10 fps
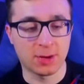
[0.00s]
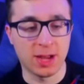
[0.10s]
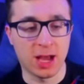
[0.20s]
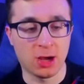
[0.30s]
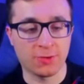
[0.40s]
We're
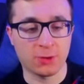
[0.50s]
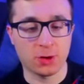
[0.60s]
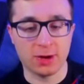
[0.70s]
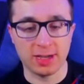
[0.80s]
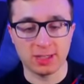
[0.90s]
not off to
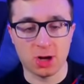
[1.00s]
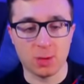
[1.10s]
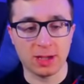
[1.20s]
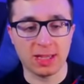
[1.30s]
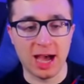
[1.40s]
a great
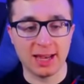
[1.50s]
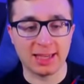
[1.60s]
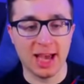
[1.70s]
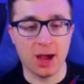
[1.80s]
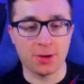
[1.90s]
start. We got to
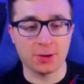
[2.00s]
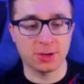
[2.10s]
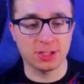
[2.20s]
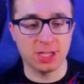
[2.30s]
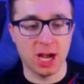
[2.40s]
counter
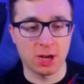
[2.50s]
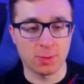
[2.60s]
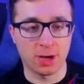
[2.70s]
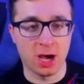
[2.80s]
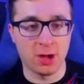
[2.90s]
Cristiano
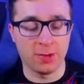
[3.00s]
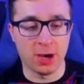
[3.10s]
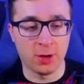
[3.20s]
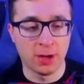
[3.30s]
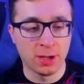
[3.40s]

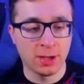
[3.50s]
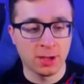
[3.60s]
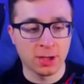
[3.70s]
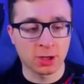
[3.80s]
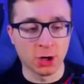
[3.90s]
Ronaldo.
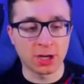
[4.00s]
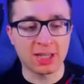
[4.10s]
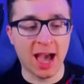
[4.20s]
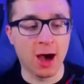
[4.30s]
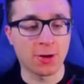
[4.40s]

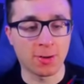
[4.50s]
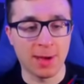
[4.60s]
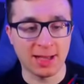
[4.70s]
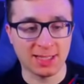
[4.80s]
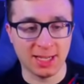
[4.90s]
Good counter,
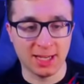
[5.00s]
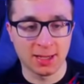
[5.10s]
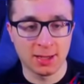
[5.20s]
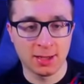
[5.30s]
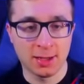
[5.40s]
Messi.
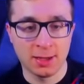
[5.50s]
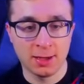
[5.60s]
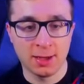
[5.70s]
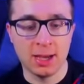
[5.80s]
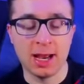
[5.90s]

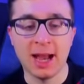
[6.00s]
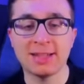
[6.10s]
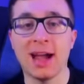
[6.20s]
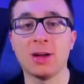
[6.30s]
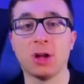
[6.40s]
And I
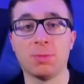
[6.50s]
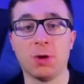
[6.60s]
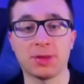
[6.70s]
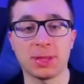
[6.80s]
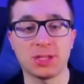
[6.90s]
downloaded
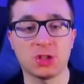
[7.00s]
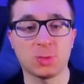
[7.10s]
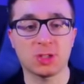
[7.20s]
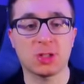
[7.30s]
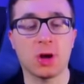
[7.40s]
both of these
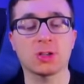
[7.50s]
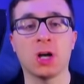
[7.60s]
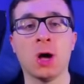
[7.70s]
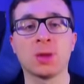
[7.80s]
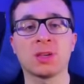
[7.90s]
superstars
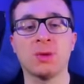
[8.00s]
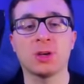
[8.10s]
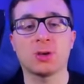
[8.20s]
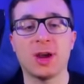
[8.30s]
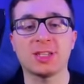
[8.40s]
on the
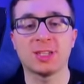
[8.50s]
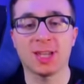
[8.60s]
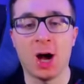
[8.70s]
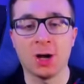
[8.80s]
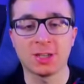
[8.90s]
community creations
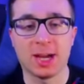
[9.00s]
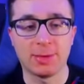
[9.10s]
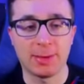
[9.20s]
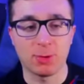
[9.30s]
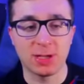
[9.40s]
on
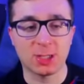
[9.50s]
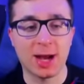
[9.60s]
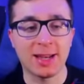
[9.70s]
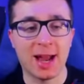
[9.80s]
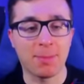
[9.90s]
WWE, so
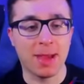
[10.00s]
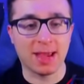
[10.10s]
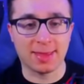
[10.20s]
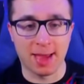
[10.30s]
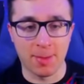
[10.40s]
I did not
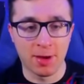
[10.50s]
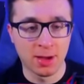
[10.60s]
make them.